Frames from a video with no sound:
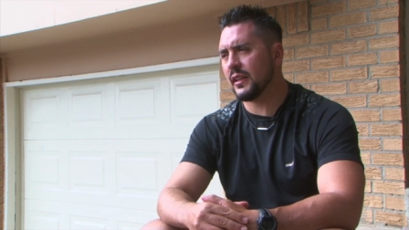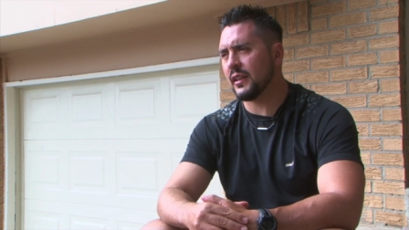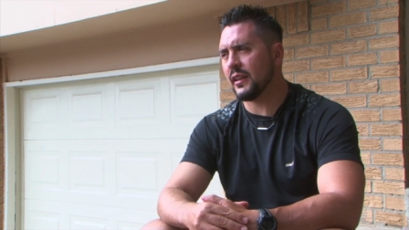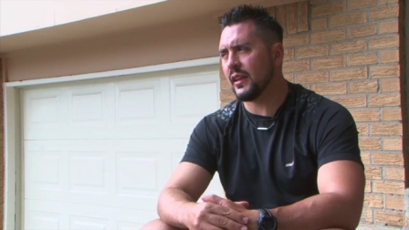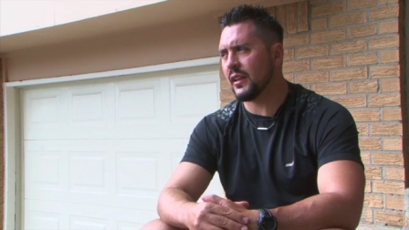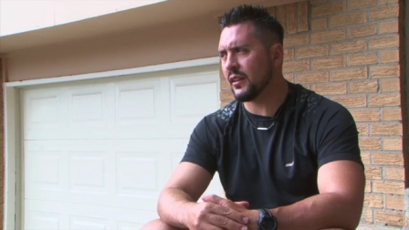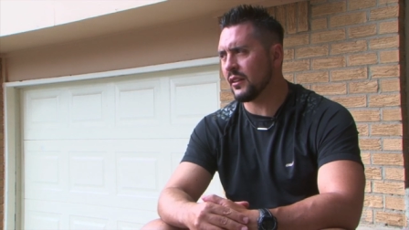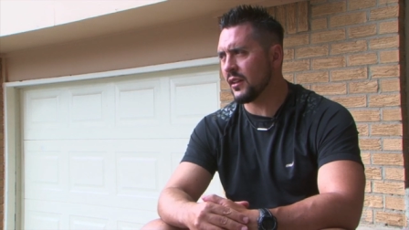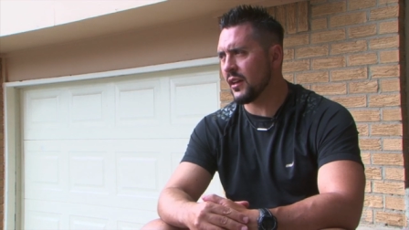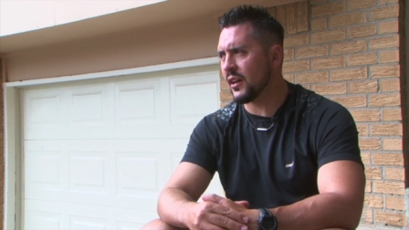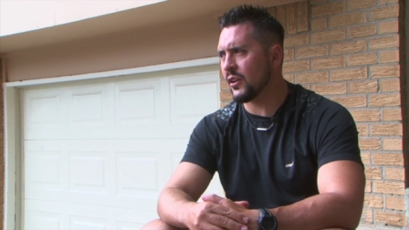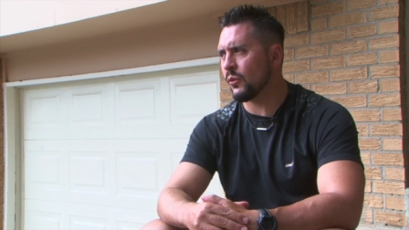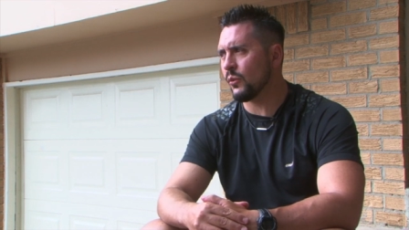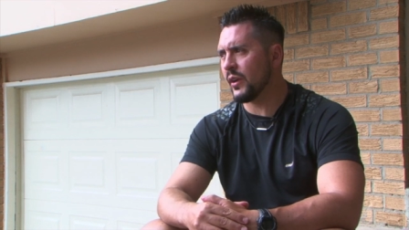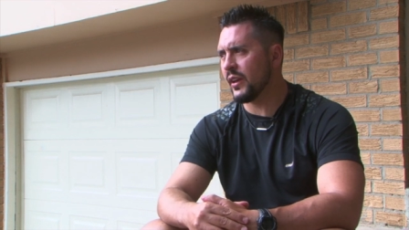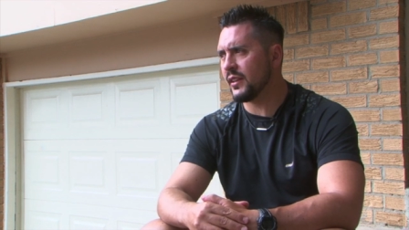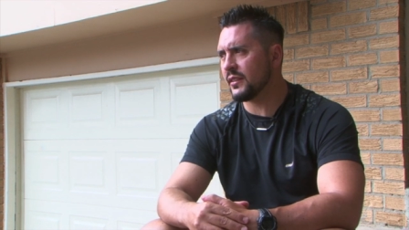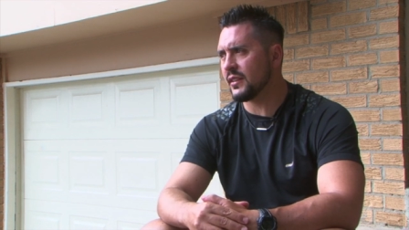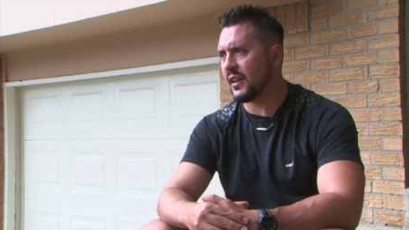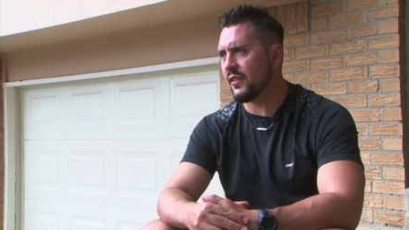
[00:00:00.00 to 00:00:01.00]
in a lot of
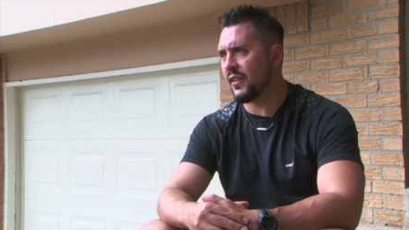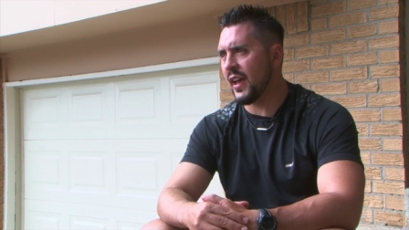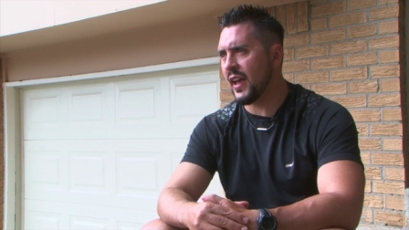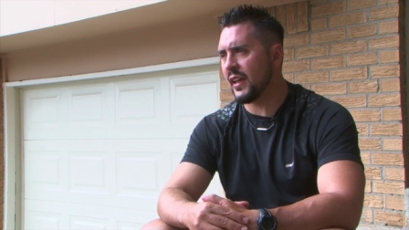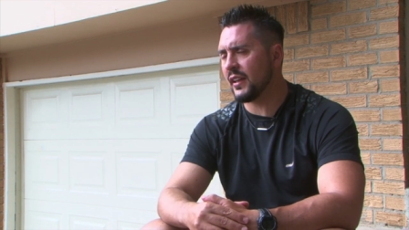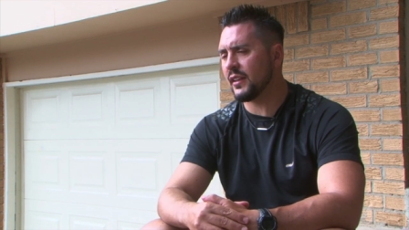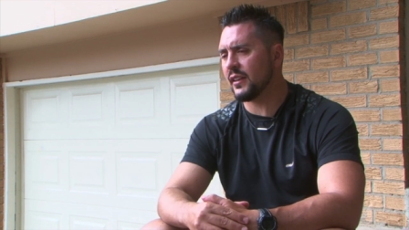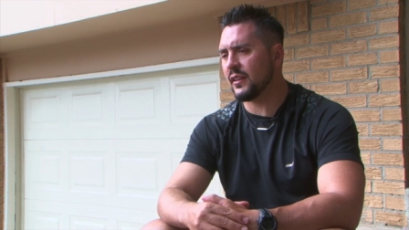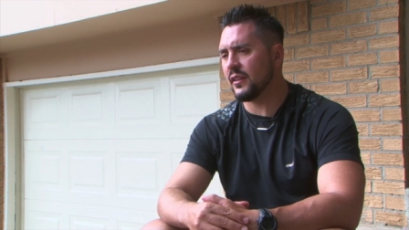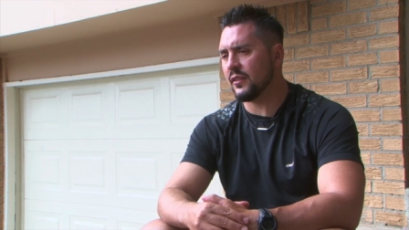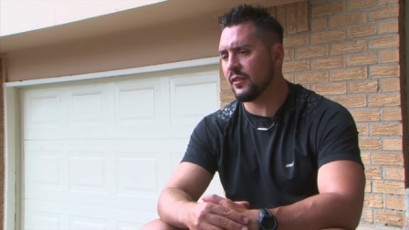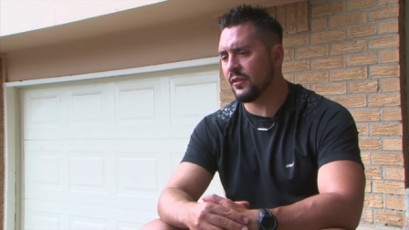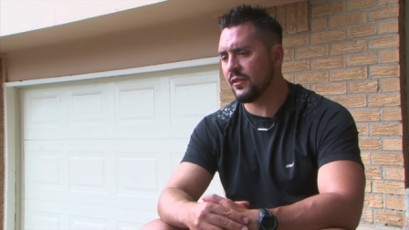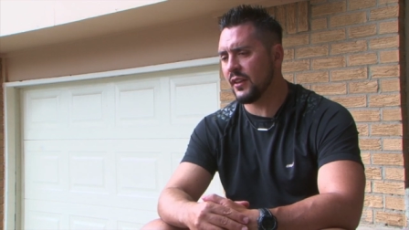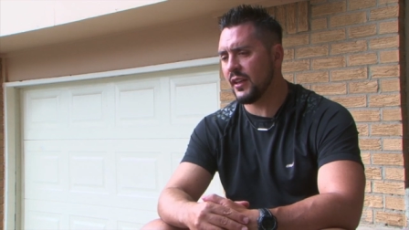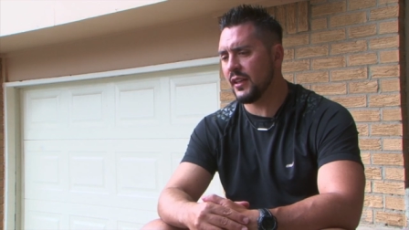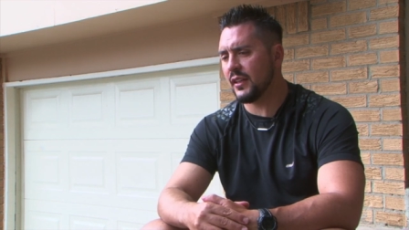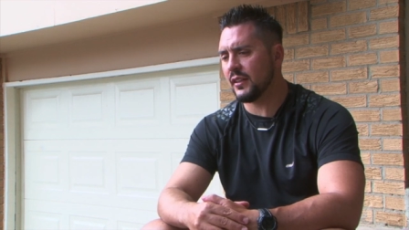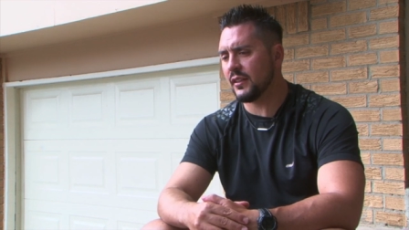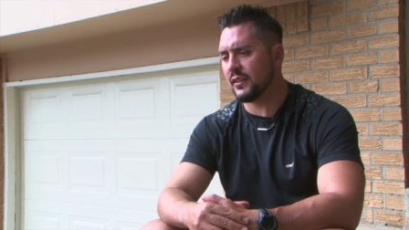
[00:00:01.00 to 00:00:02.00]
ways I've had to
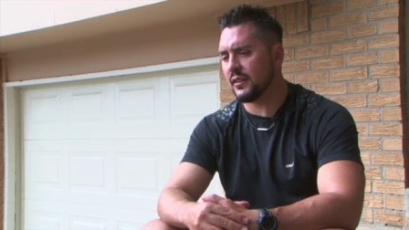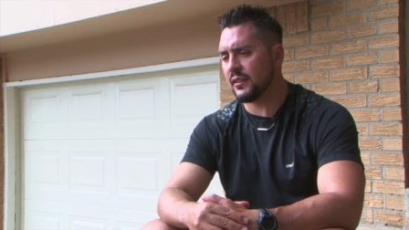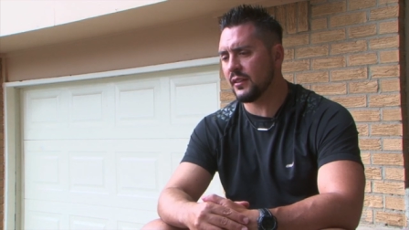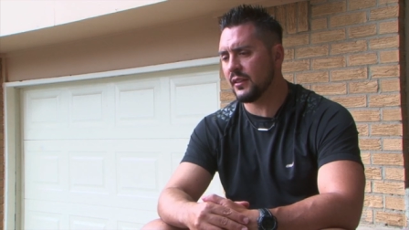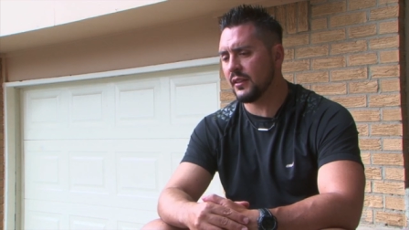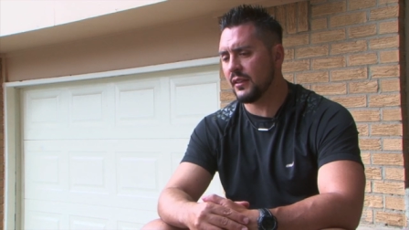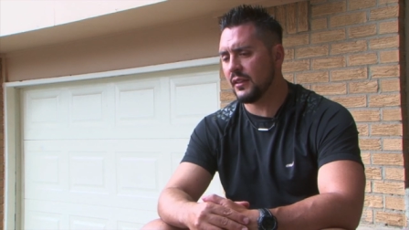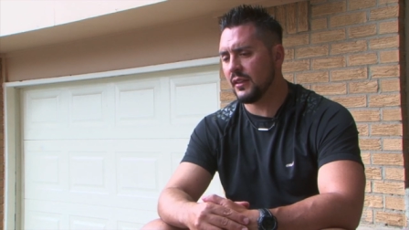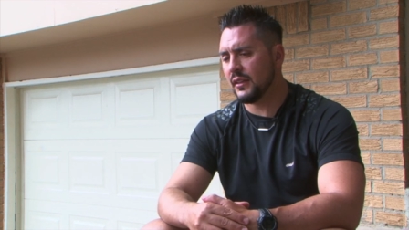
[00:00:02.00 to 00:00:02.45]
defend